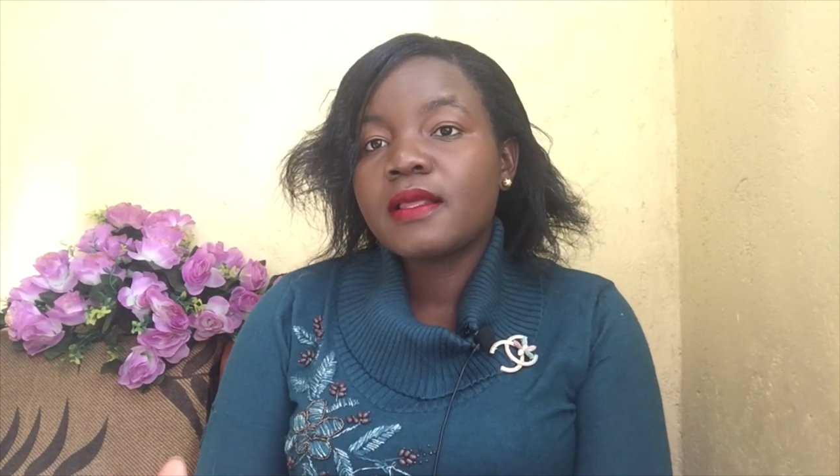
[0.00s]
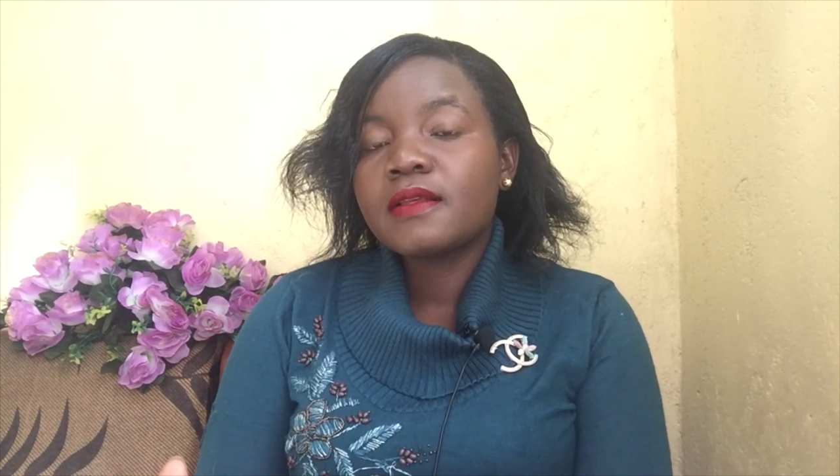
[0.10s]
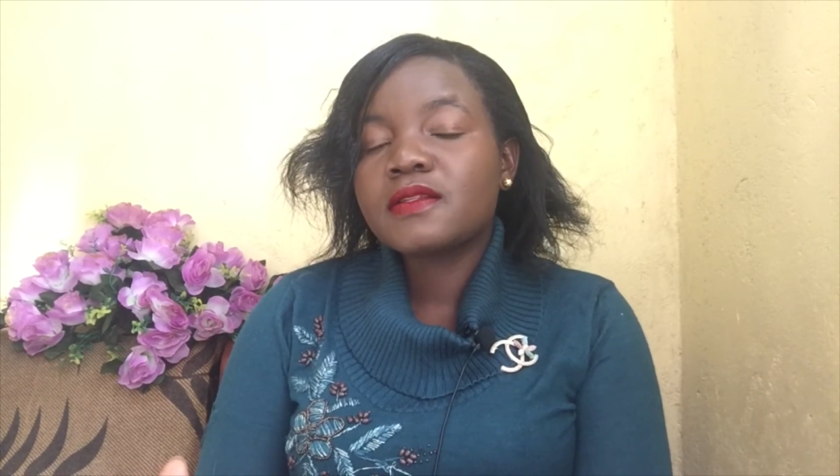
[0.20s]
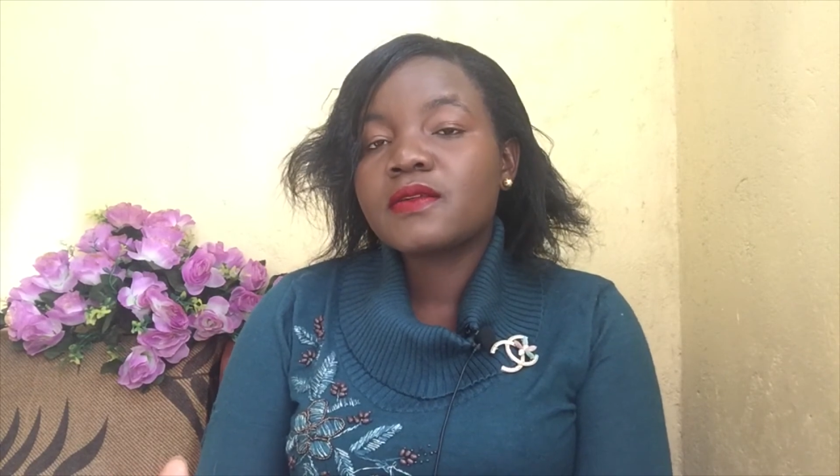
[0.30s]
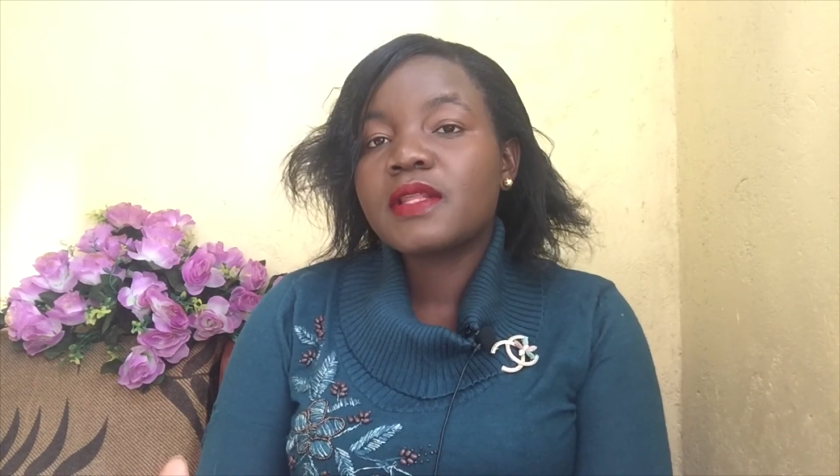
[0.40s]

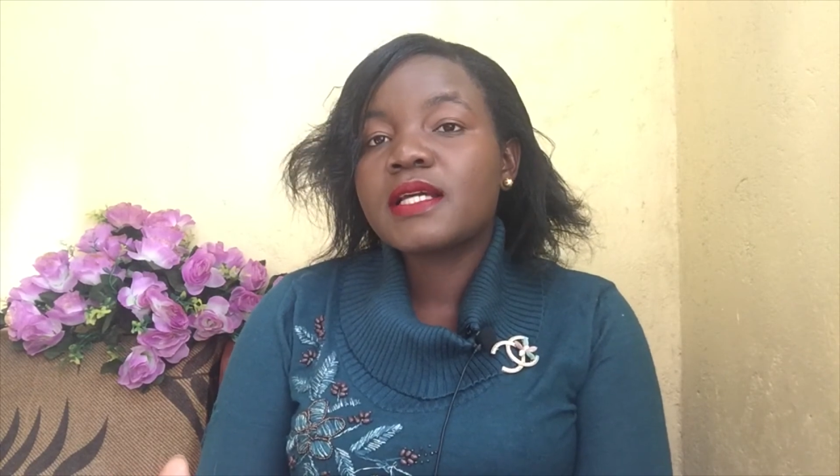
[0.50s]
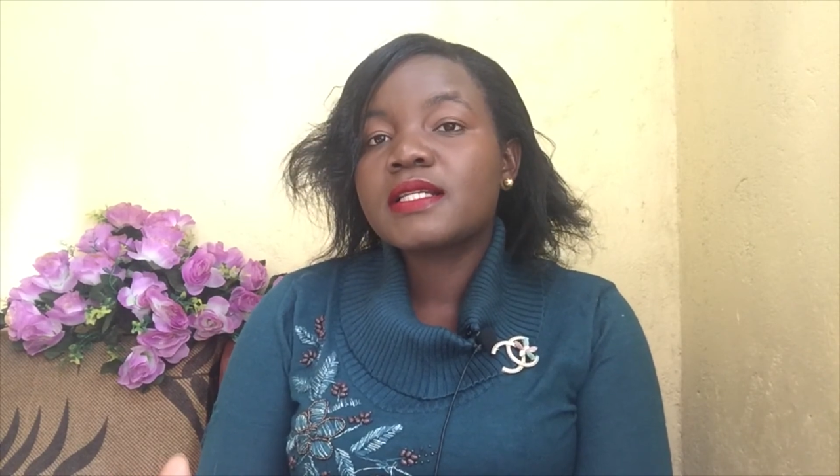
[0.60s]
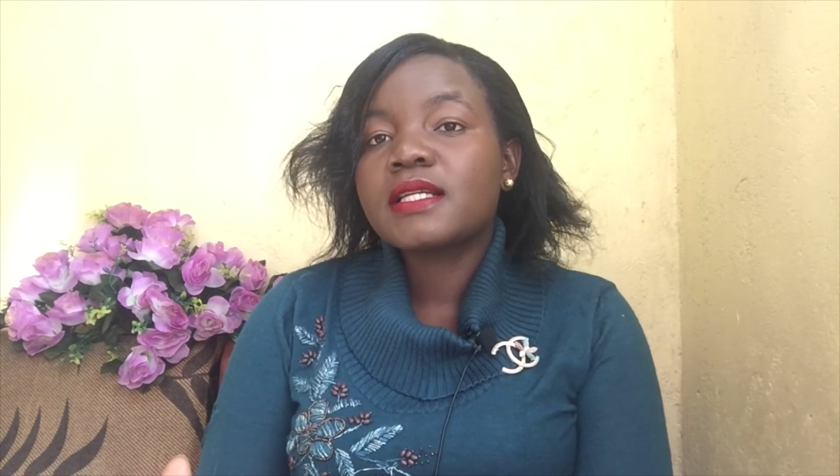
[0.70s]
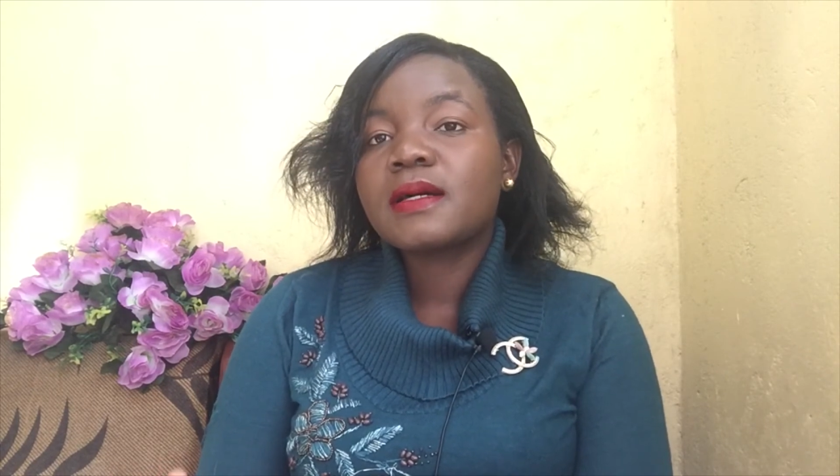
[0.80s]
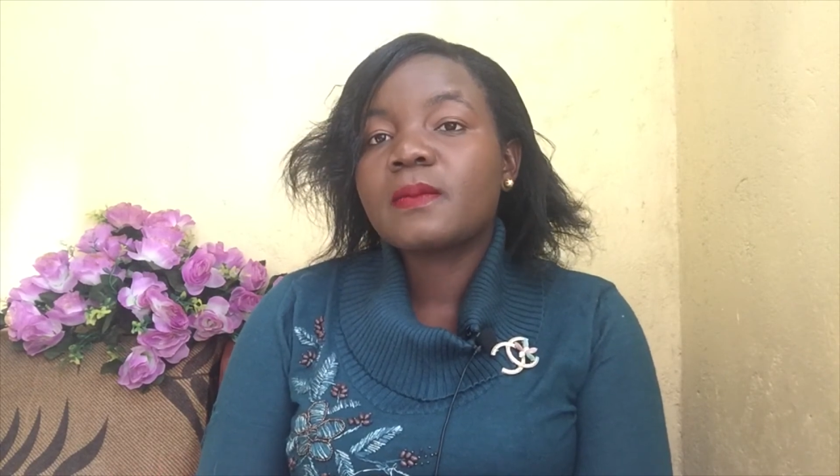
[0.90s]
So that
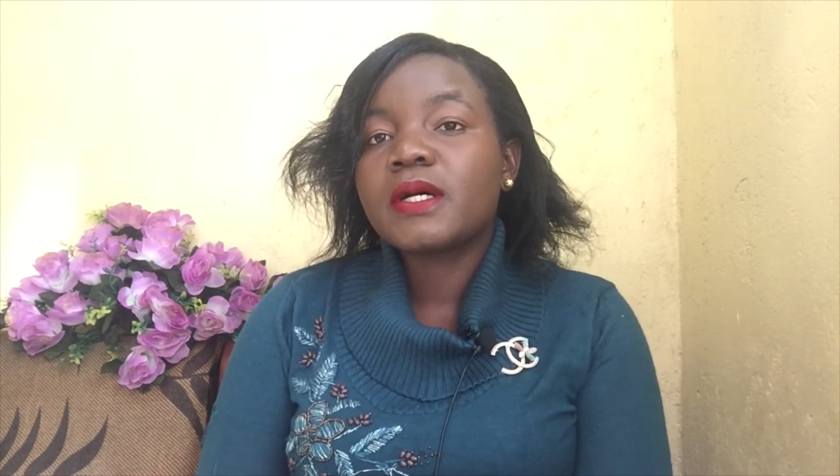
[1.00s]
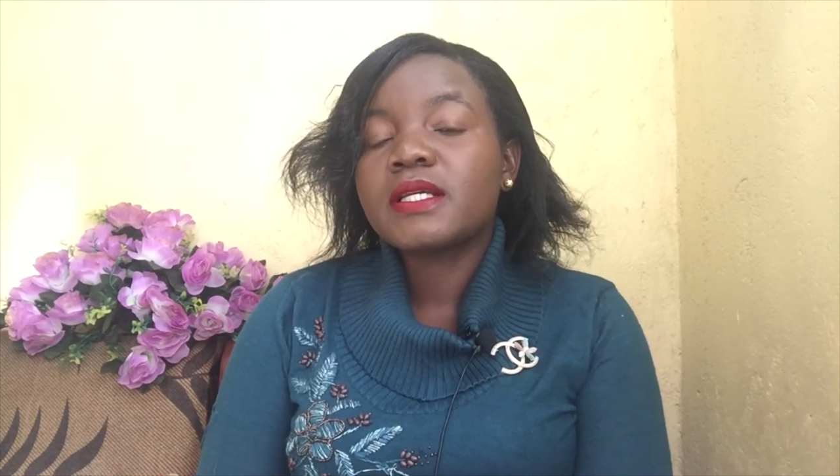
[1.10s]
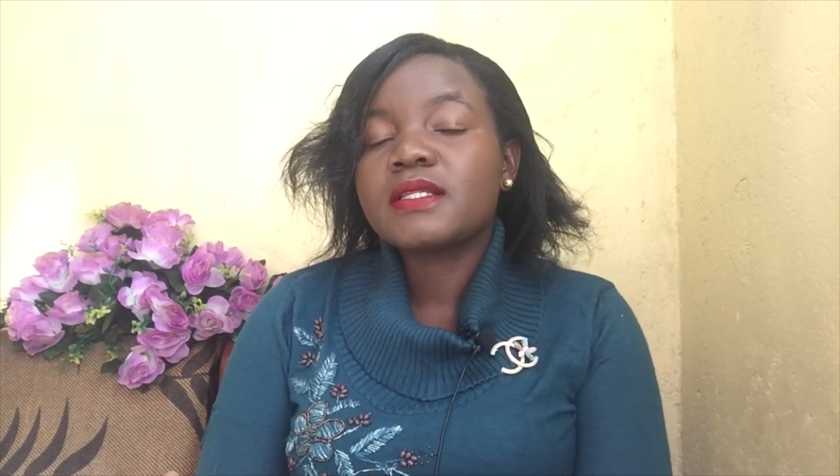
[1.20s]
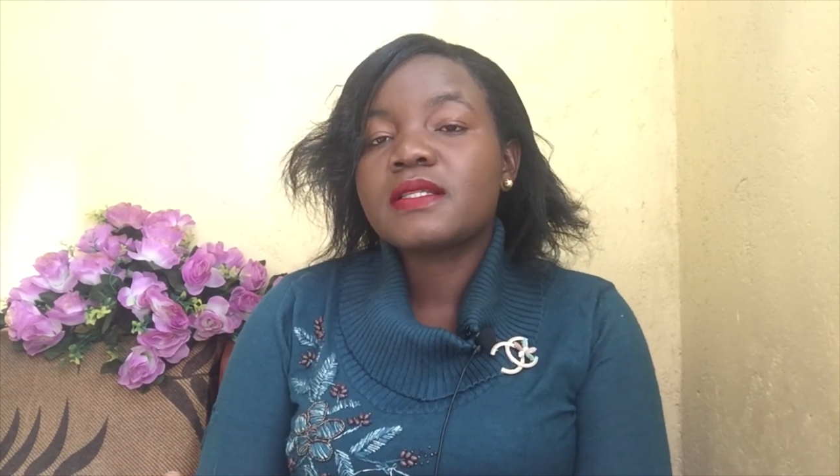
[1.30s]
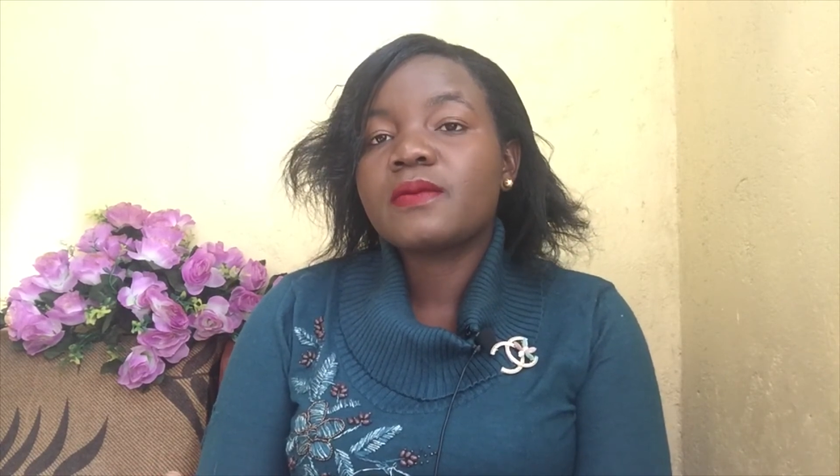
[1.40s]
number
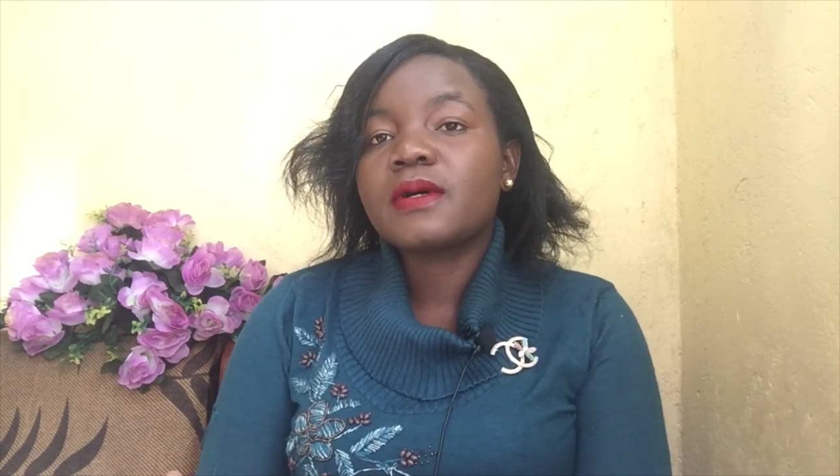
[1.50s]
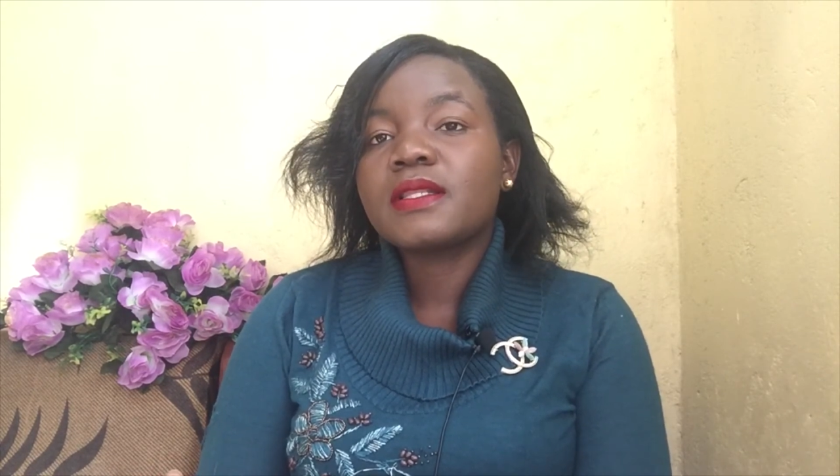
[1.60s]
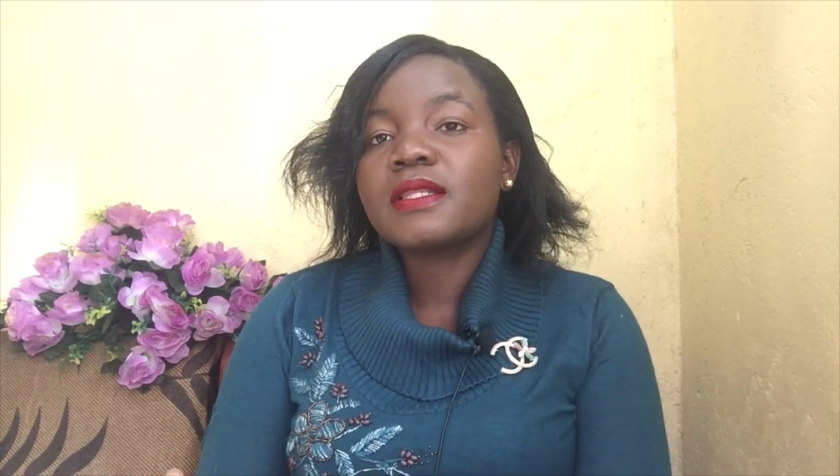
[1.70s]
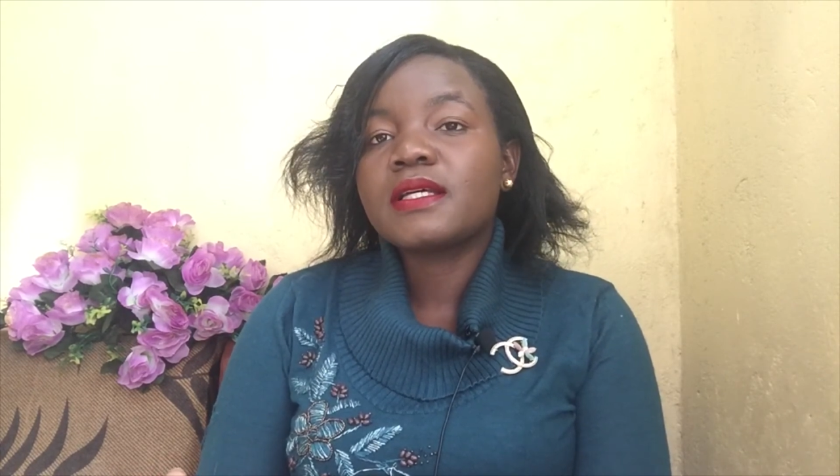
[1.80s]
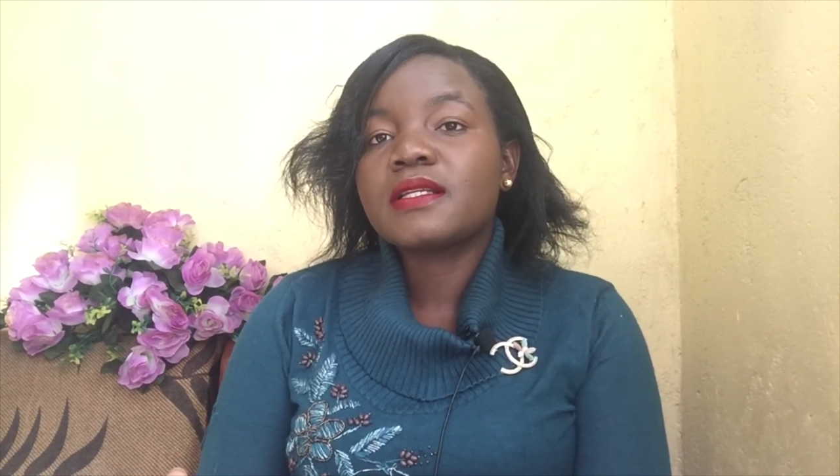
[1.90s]
is the
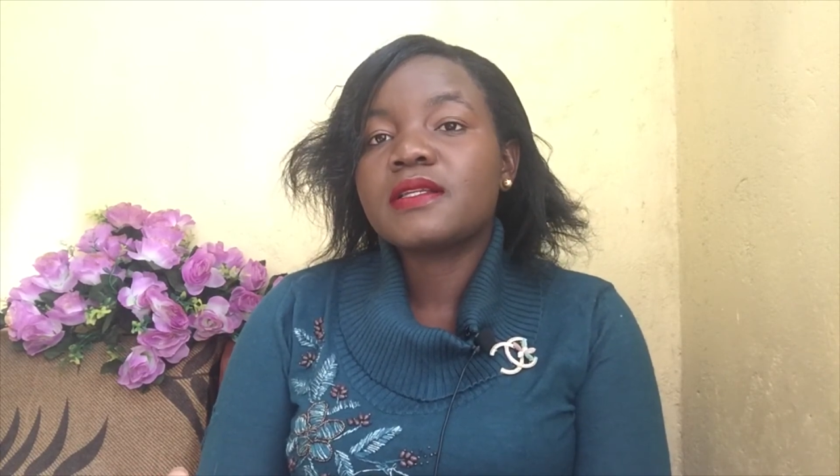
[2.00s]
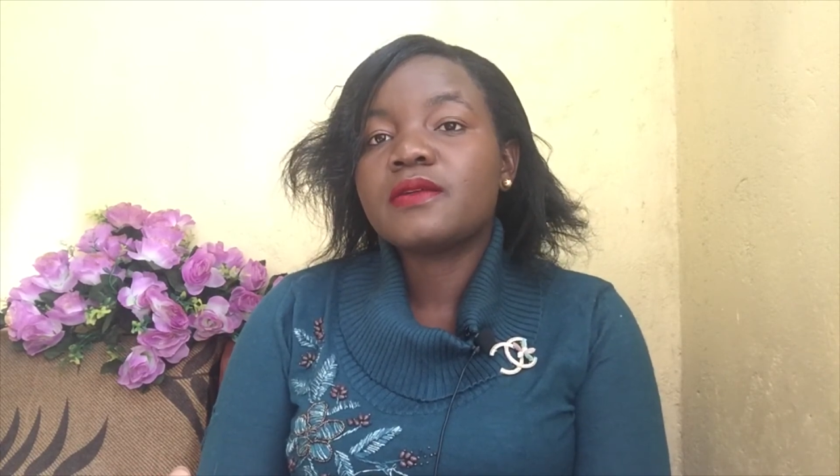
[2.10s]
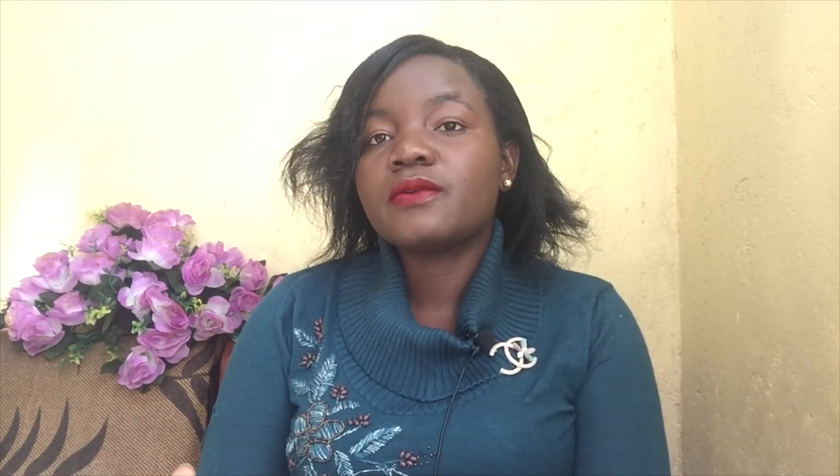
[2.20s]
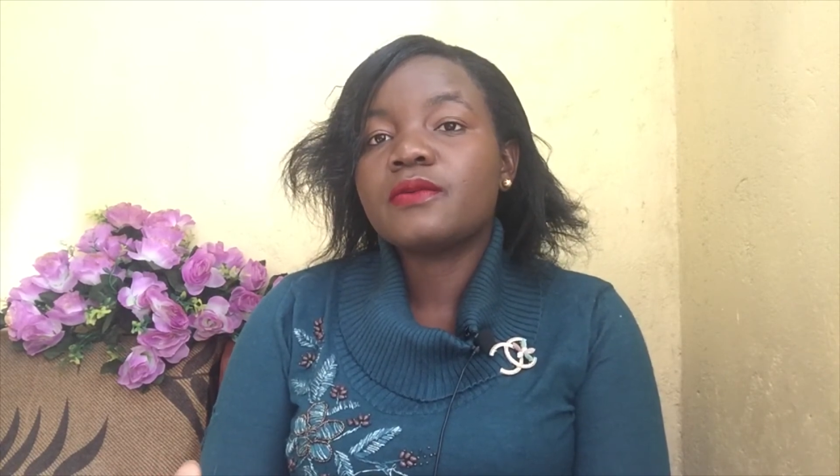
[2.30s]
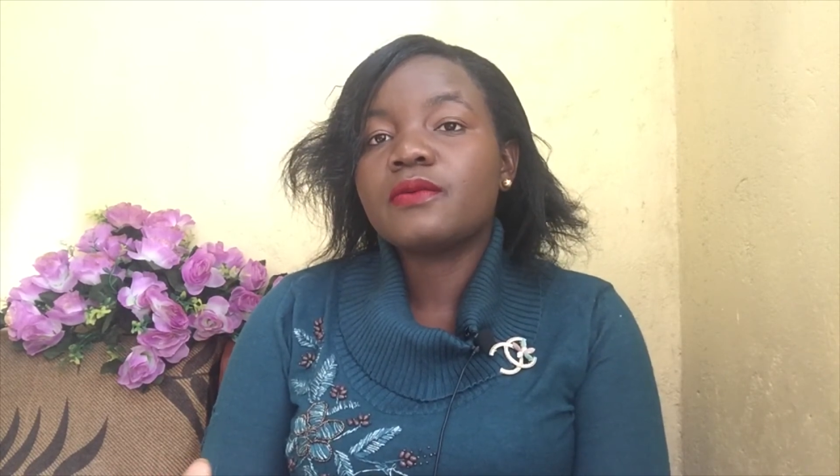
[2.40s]
one that
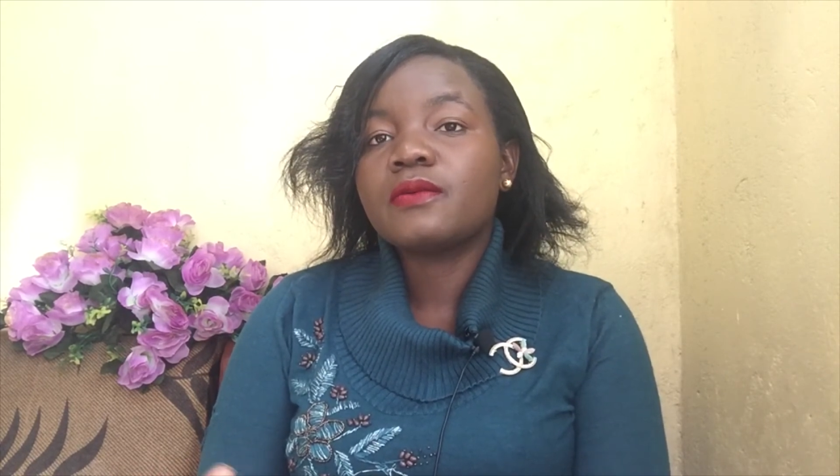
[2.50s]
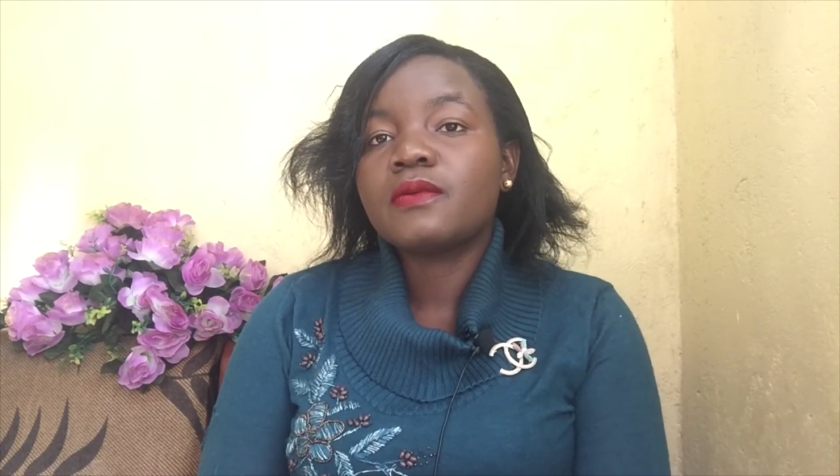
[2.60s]
you